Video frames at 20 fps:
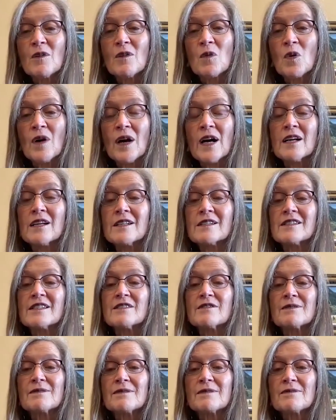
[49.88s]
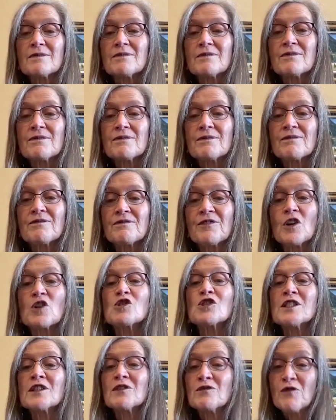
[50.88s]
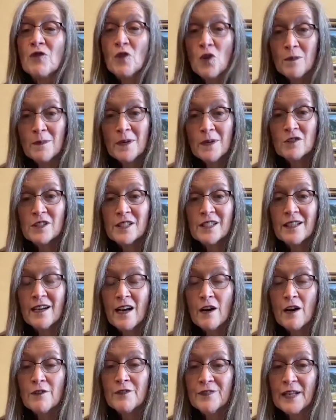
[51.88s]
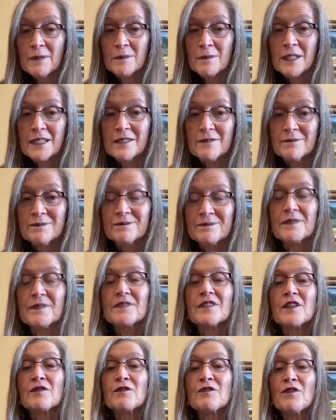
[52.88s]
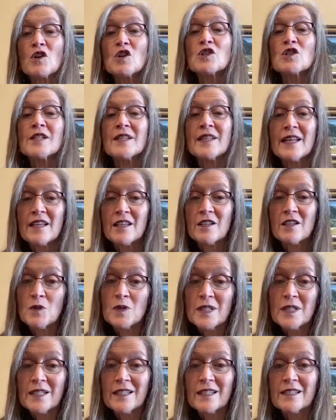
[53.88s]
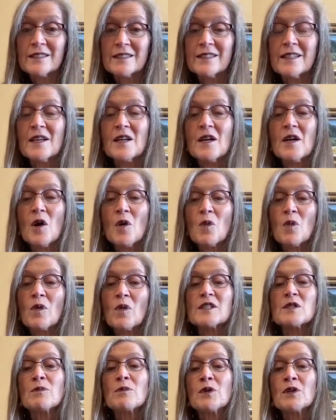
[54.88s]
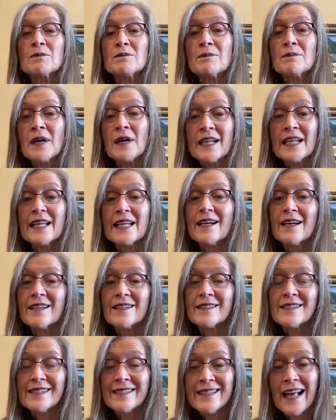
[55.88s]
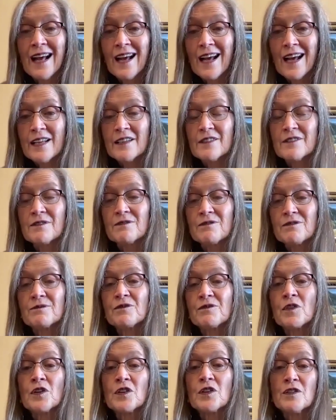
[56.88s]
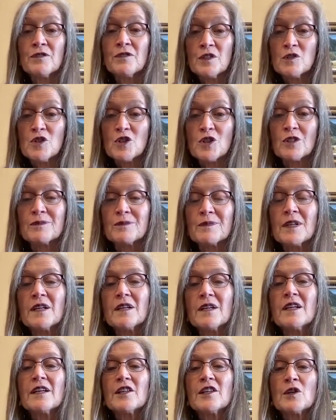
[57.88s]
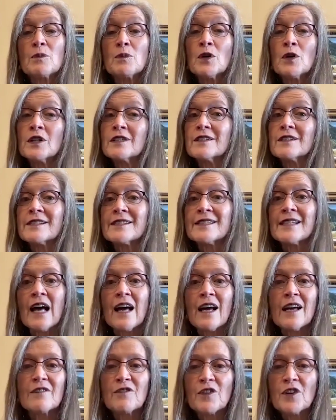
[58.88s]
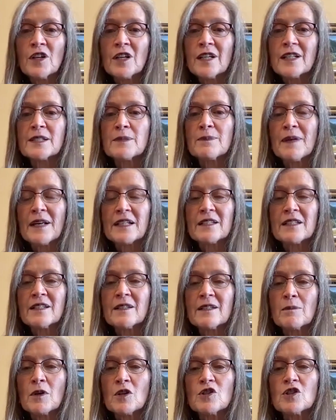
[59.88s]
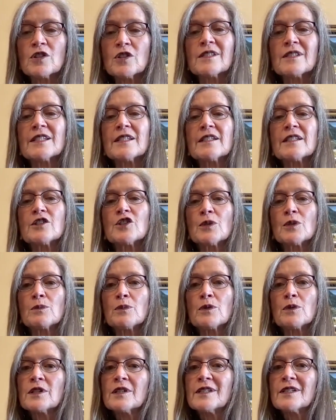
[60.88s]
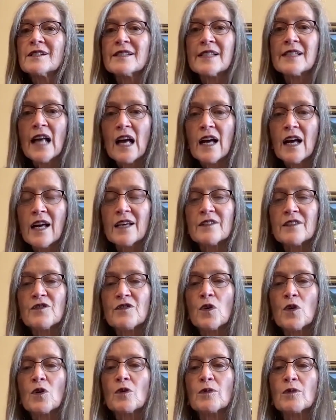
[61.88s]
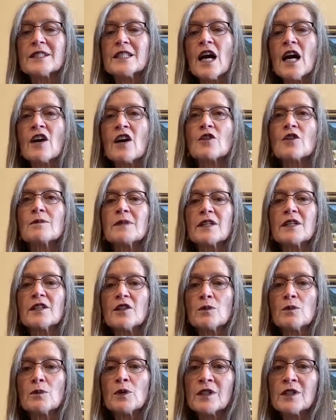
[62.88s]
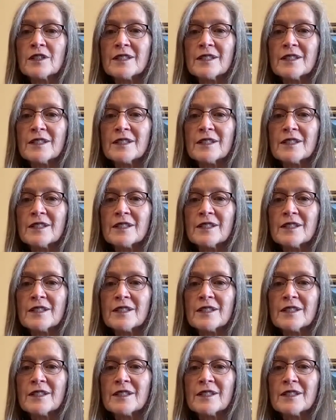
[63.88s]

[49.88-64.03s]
was first and foremost in our family. The first thing you did was put money aside for the future. You put it aside for unexpected emergencies. You put it aside for retirement. You put